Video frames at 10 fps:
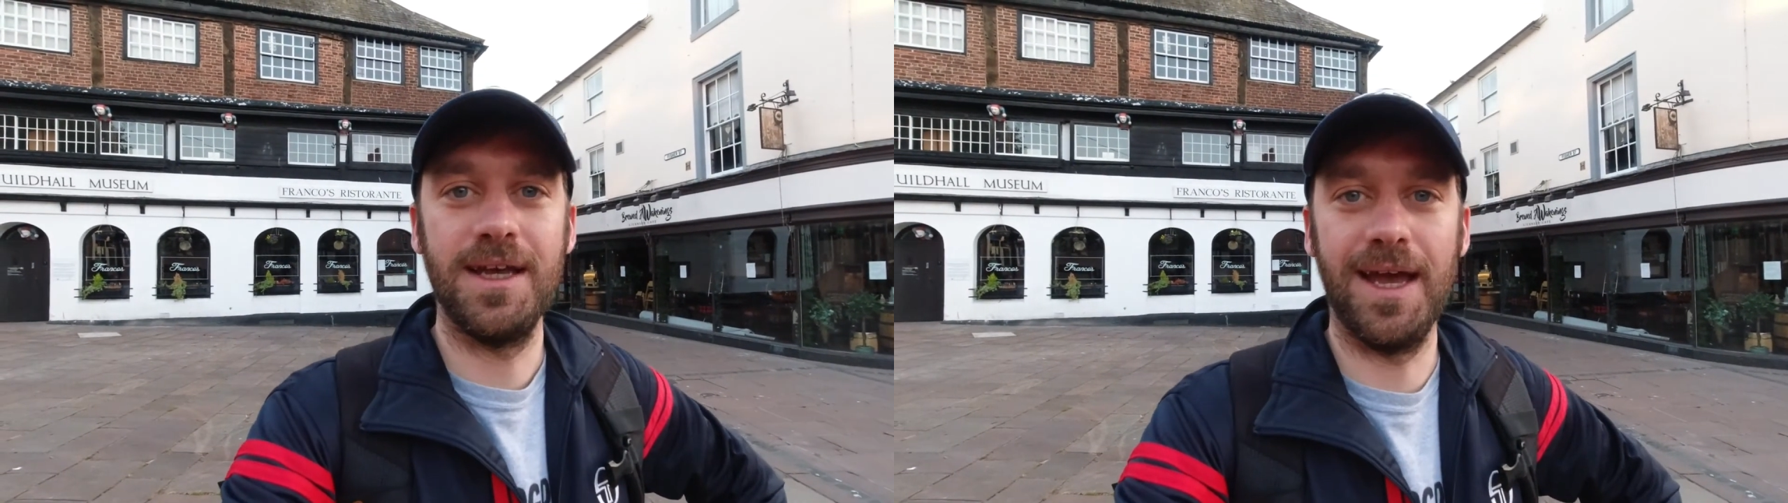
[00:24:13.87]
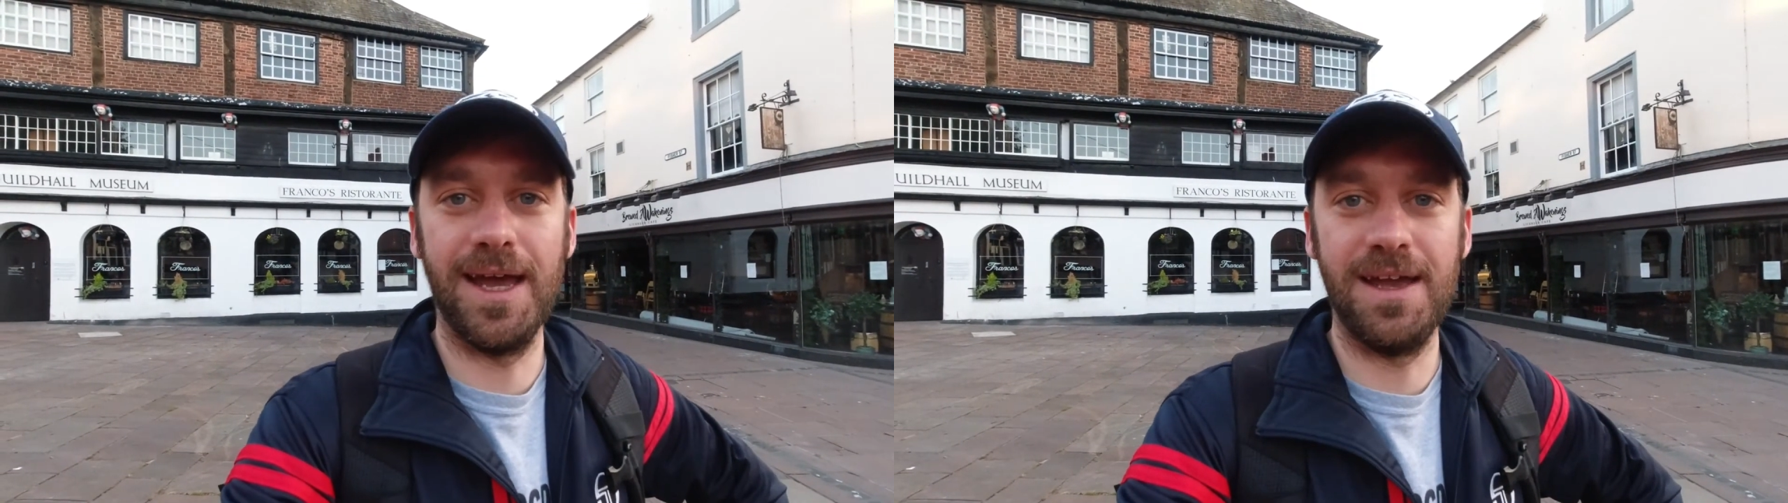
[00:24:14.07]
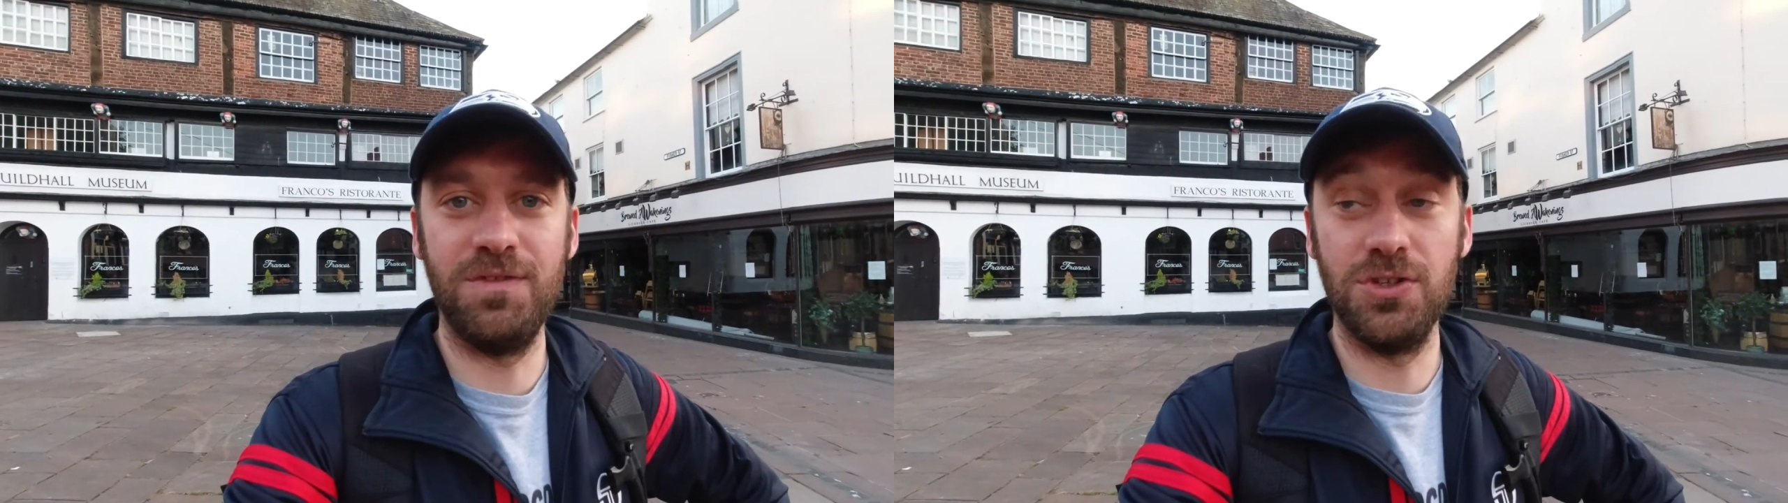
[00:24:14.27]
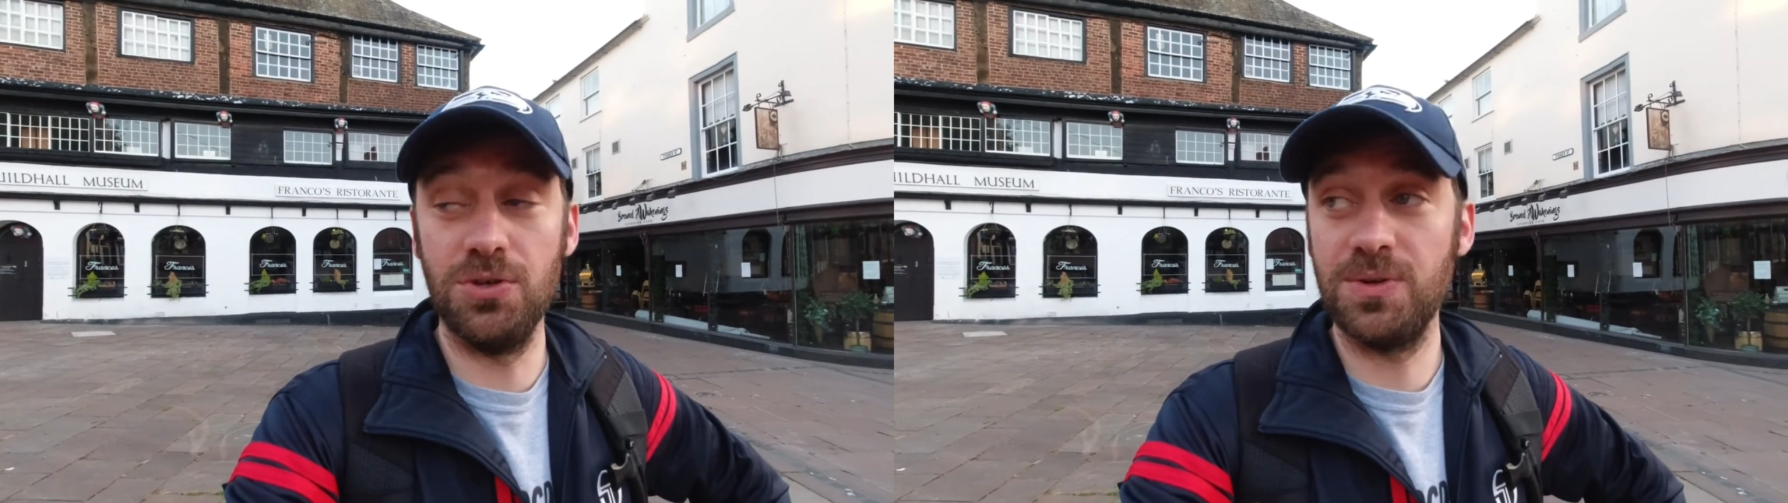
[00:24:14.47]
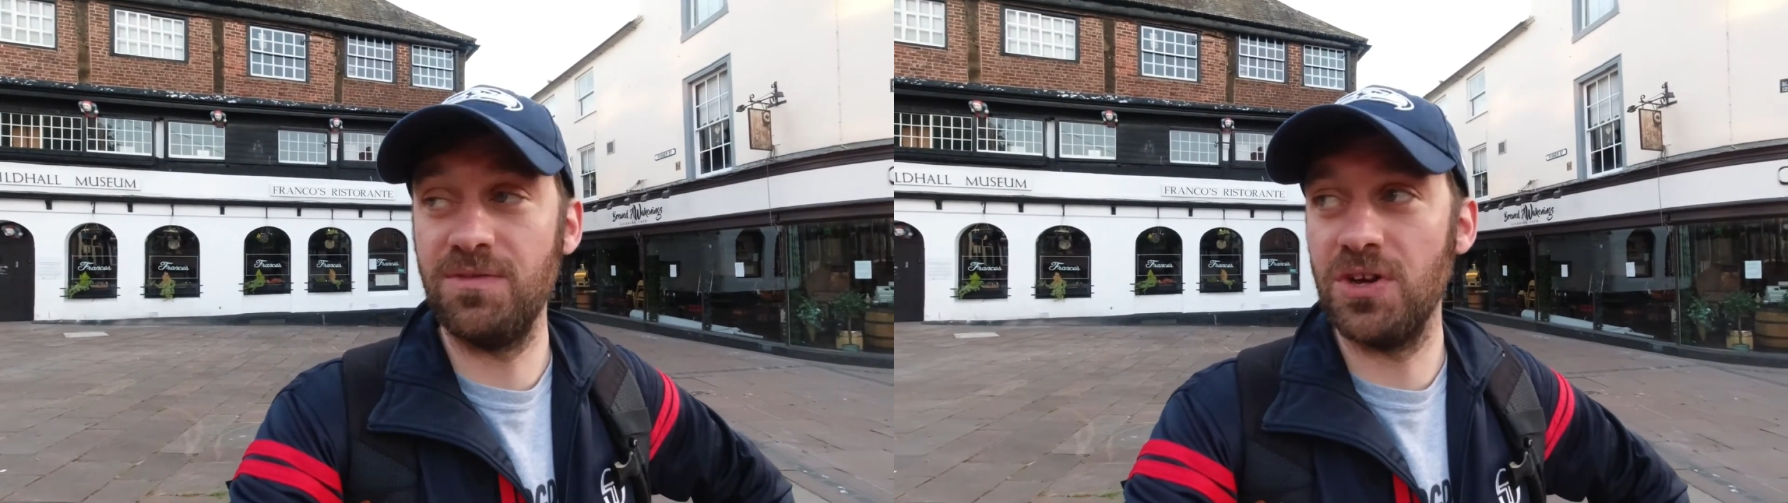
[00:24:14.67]
If you
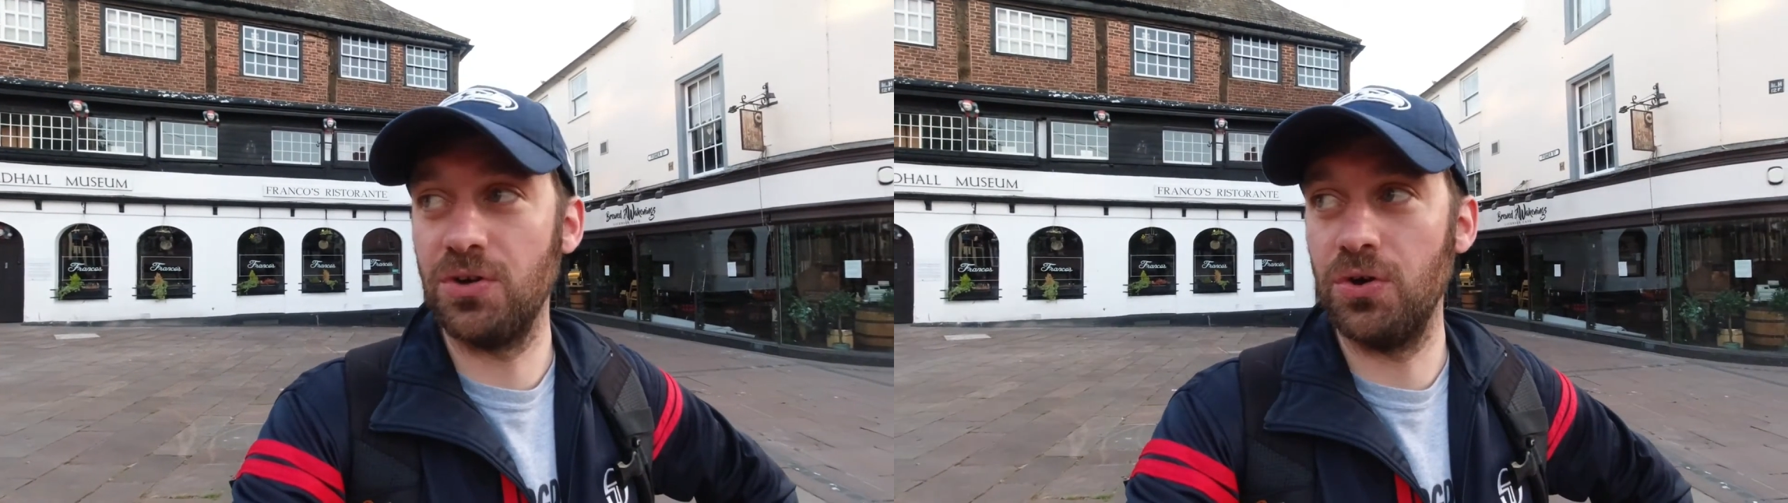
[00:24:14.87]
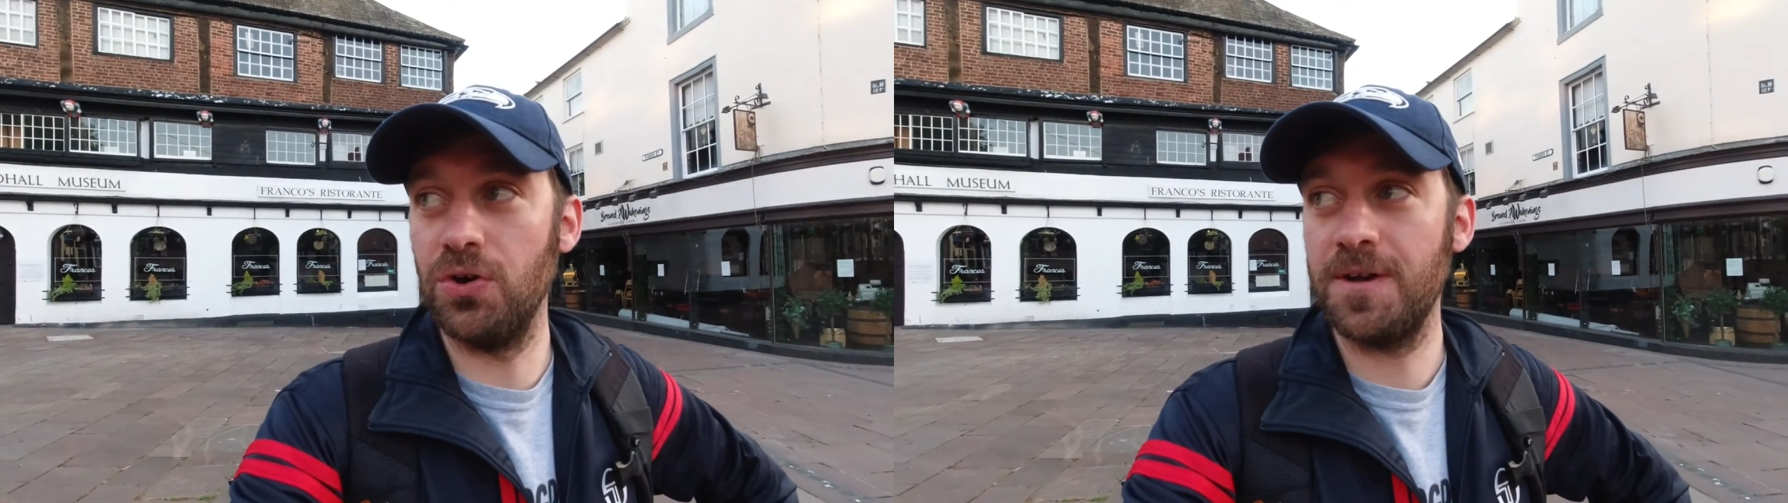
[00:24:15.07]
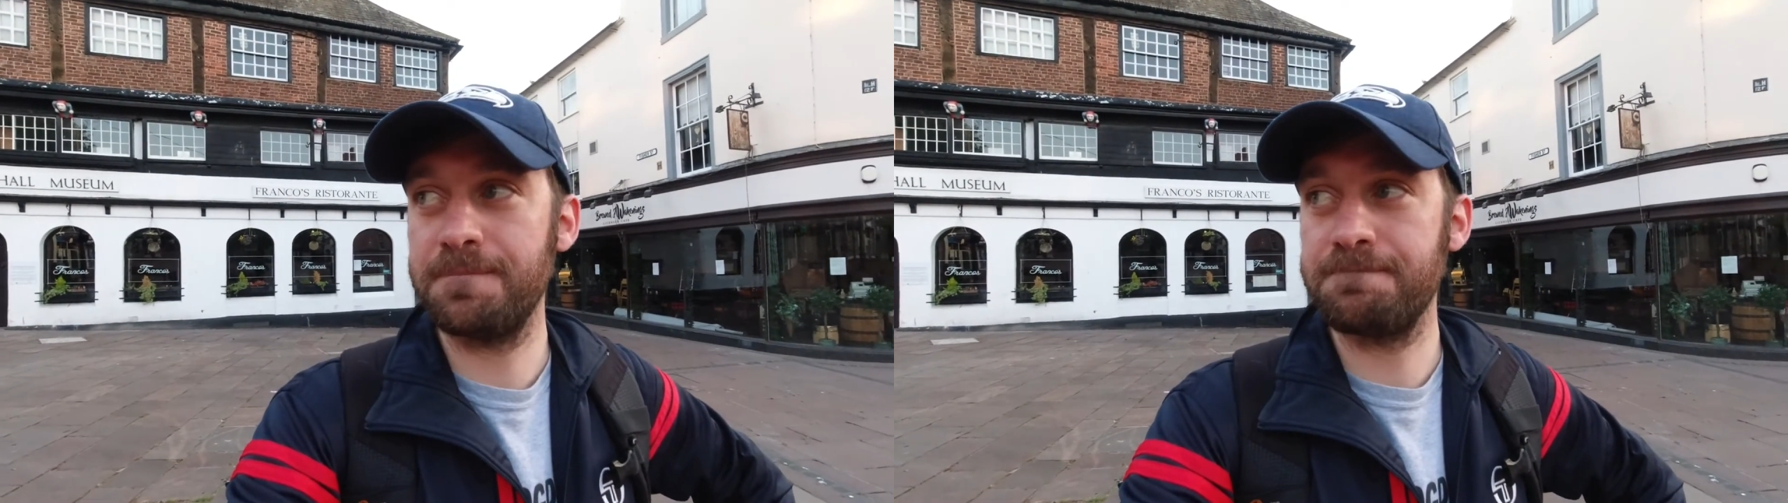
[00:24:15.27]
do give it a go,